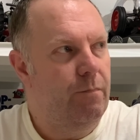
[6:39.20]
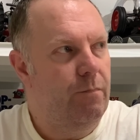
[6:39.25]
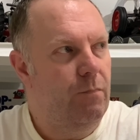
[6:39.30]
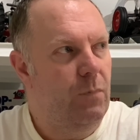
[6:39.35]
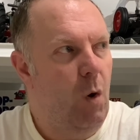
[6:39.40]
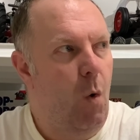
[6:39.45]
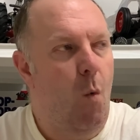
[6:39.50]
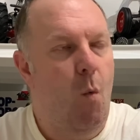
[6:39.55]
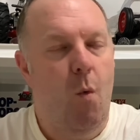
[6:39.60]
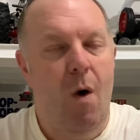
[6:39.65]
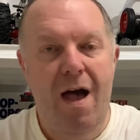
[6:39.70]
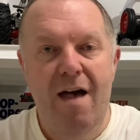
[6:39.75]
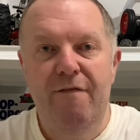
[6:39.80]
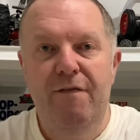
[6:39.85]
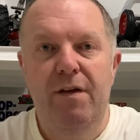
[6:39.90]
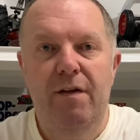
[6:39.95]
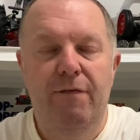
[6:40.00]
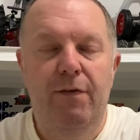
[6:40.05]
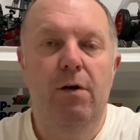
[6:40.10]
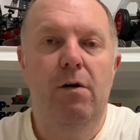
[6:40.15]

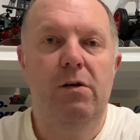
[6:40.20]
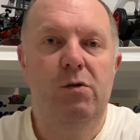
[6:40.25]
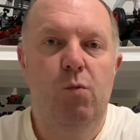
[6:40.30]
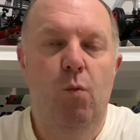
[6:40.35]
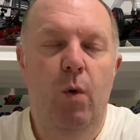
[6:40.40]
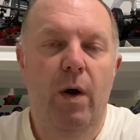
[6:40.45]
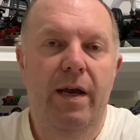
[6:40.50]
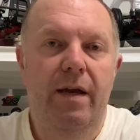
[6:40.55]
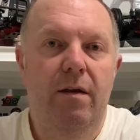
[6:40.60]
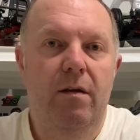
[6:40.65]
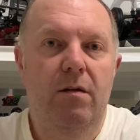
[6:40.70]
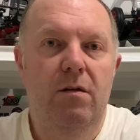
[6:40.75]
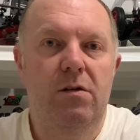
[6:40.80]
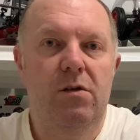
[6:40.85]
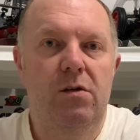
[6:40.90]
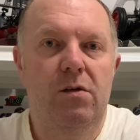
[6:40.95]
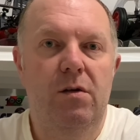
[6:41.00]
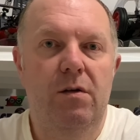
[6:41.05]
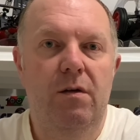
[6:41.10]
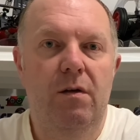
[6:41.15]
Whether those
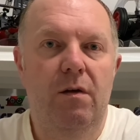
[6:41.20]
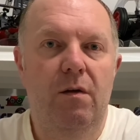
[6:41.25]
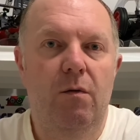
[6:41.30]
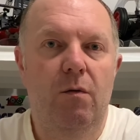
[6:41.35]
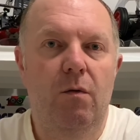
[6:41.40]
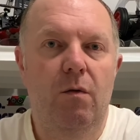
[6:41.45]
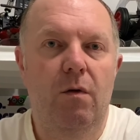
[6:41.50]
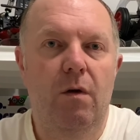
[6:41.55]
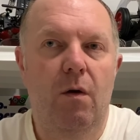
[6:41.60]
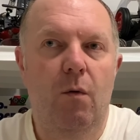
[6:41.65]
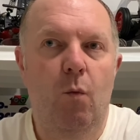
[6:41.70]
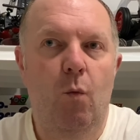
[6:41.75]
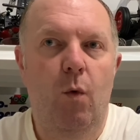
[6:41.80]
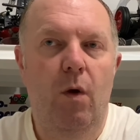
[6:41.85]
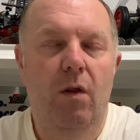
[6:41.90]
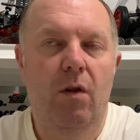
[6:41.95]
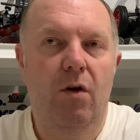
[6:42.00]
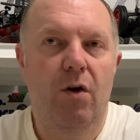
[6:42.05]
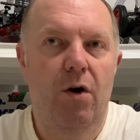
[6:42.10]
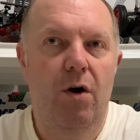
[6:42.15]
wheels
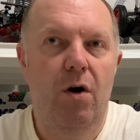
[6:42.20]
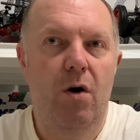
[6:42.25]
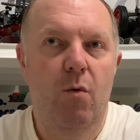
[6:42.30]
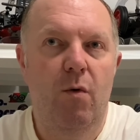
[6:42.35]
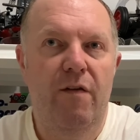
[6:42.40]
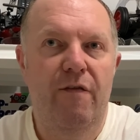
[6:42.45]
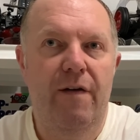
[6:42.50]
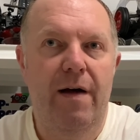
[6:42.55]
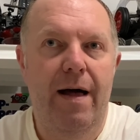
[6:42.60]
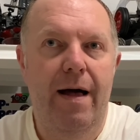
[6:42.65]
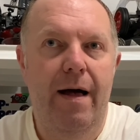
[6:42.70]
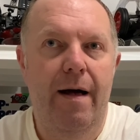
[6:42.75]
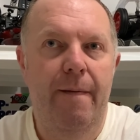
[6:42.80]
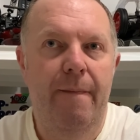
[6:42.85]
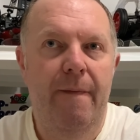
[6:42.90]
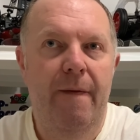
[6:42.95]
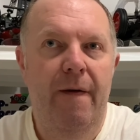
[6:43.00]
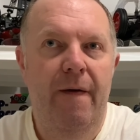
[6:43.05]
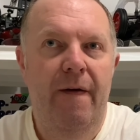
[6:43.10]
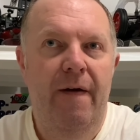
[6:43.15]
will go with that,
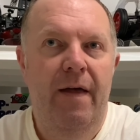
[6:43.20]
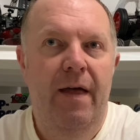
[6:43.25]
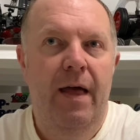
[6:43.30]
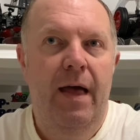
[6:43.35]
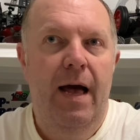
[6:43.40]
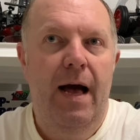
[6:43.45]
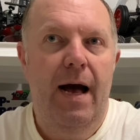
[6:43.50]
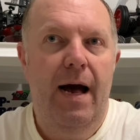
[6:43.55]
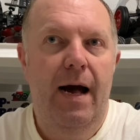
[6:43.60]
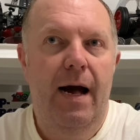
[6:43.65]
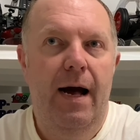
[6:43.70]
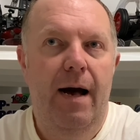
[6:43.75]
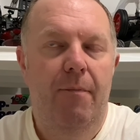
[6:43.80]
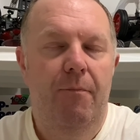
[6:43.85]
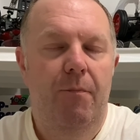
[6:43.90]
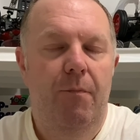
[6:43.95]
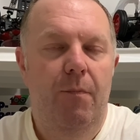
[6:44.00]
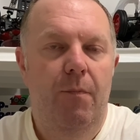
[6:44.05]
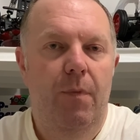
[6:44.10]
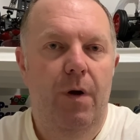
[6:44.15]

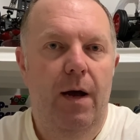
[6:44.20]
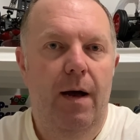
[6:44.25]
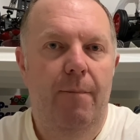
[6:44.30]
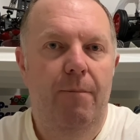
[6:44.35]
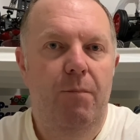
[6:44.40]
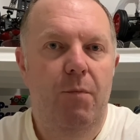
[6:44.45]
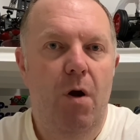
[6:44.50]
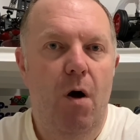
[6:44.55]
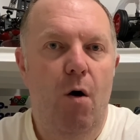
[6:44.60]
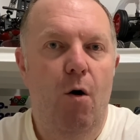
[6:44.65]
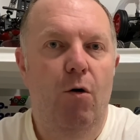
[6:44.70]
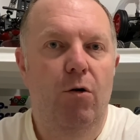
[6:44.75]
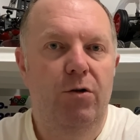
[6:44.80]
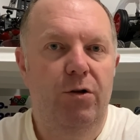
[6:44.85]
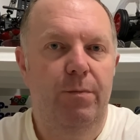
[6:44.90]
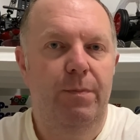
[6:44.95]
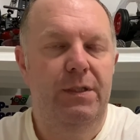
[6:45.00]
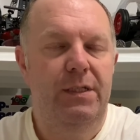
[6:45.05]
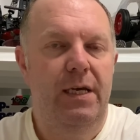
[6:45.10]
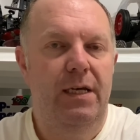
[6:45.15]
I'm not
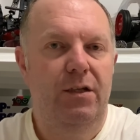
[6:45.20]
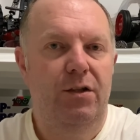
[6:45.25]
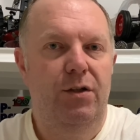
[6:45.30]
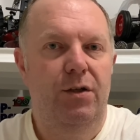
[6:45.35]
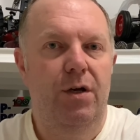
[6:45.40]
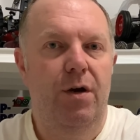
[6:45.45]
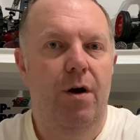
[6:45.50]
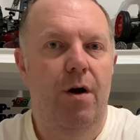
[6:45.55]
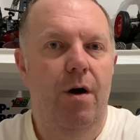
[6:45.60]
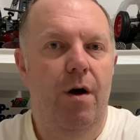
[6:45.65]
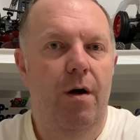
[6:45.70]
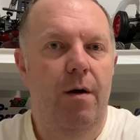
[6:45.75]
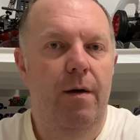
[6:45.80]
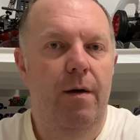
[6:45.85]
100% sure.